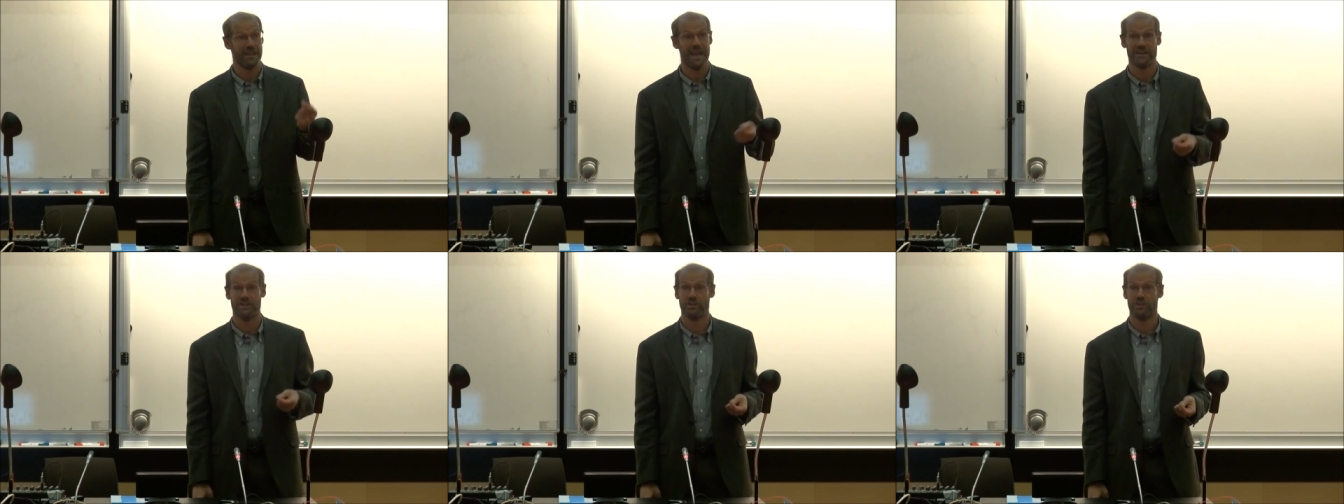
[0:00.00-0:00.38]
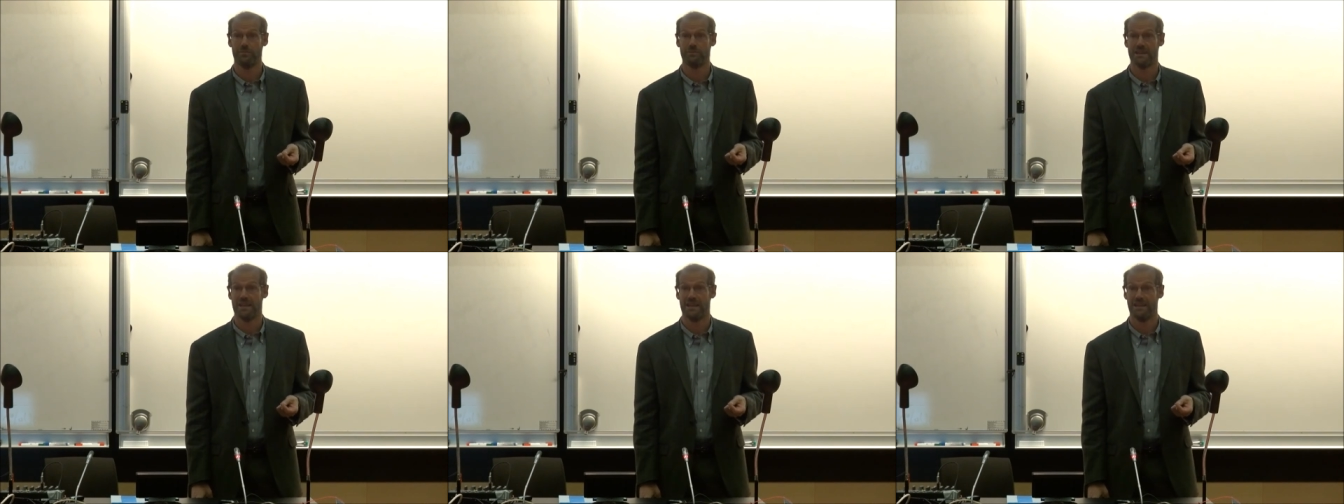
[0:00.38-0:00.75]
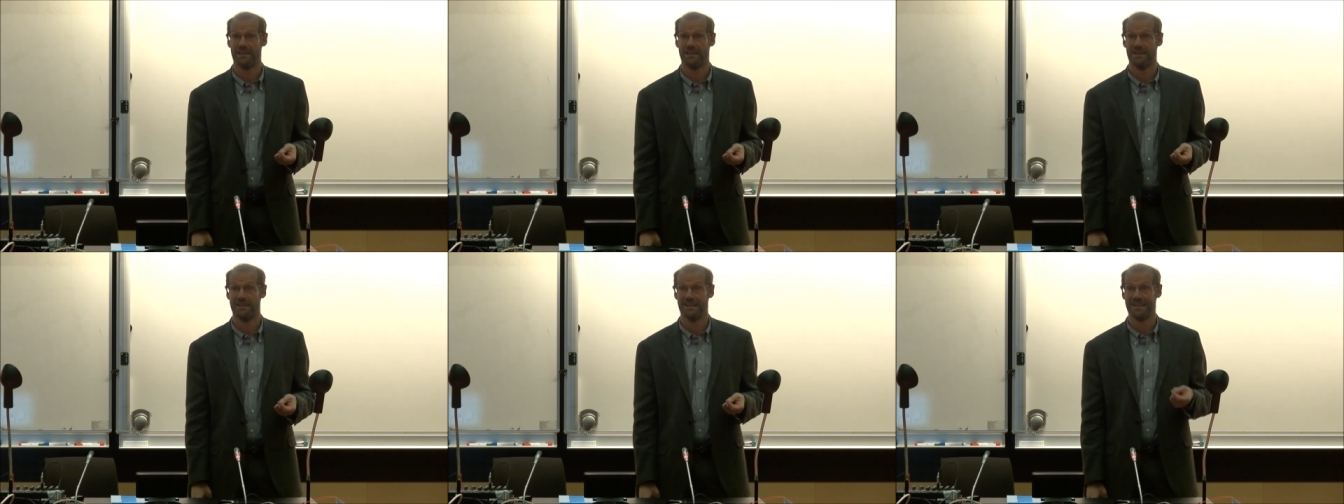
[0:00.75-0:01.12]
they actually
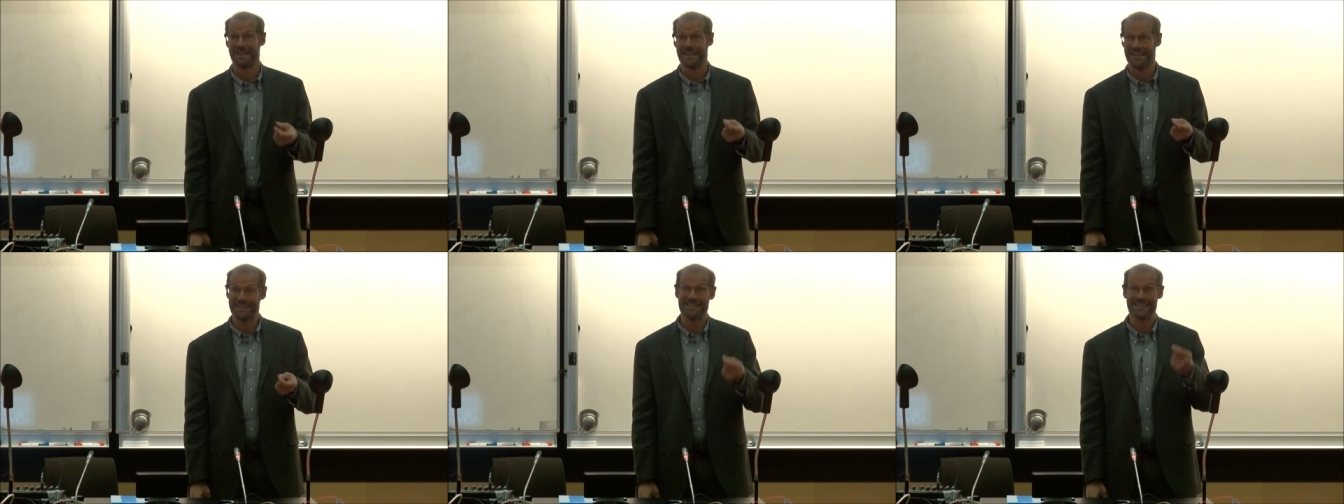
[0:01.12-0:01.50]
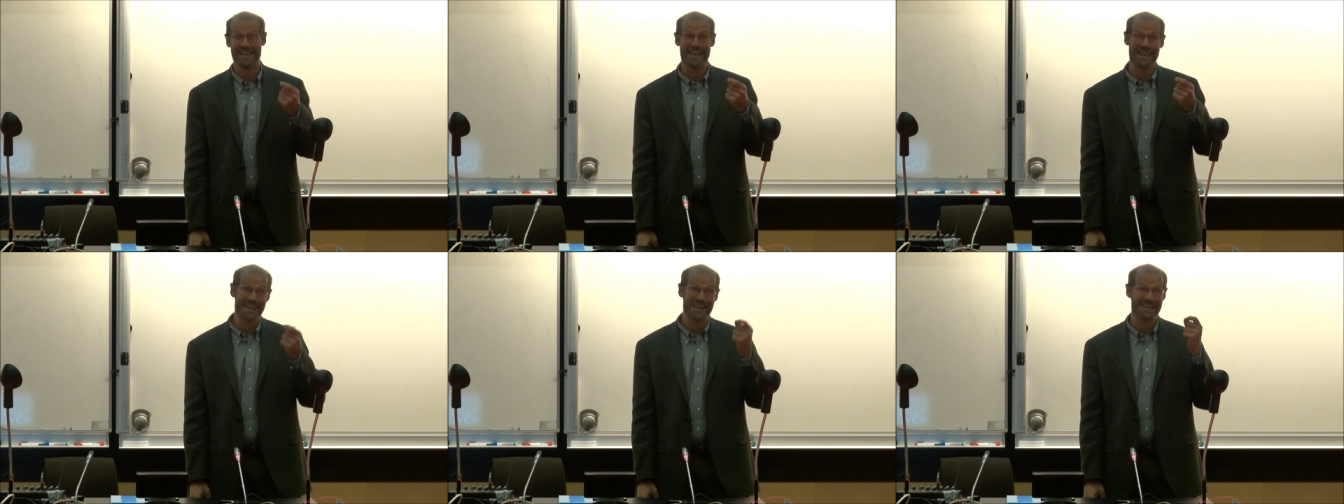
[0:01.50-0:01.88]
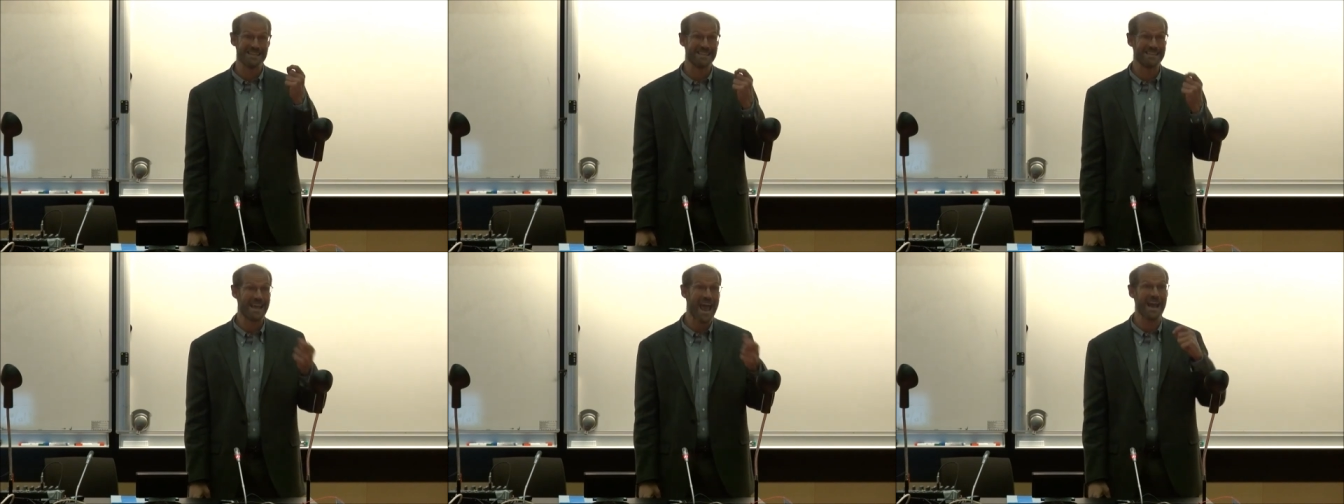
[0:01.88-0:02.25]
obtain, is
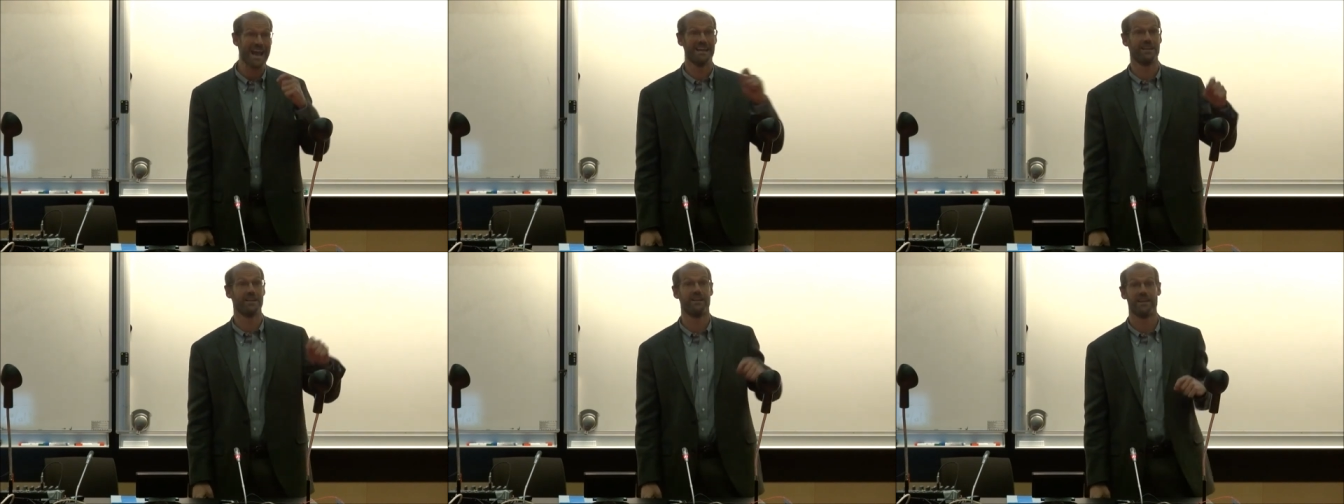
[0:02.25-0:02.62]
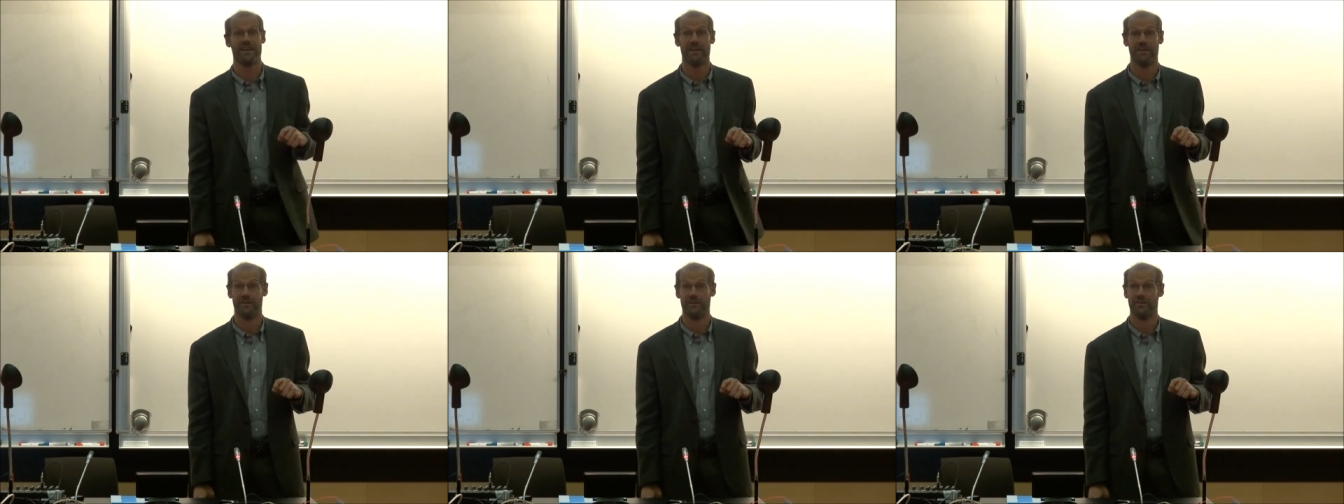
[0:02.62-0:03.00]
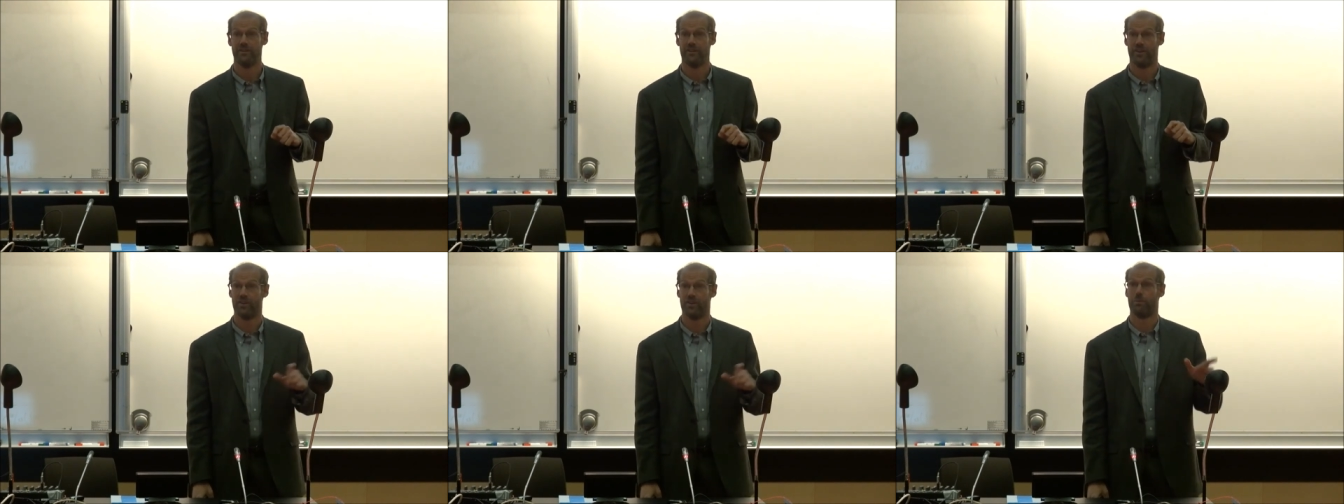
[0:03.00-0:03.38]
exactly
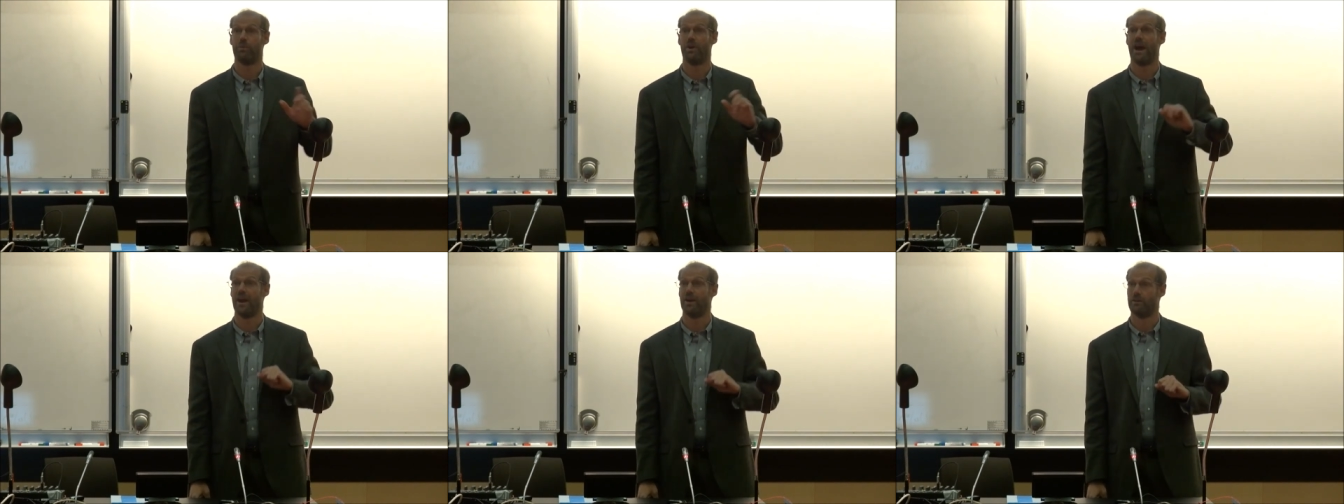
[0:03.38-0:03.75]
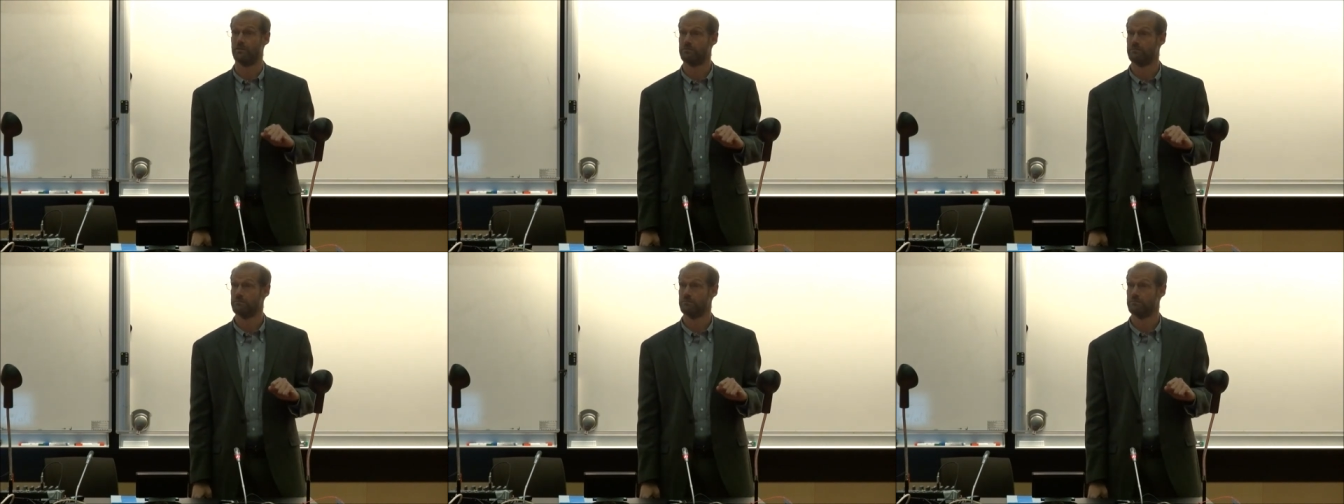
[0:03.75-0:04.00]
their prior.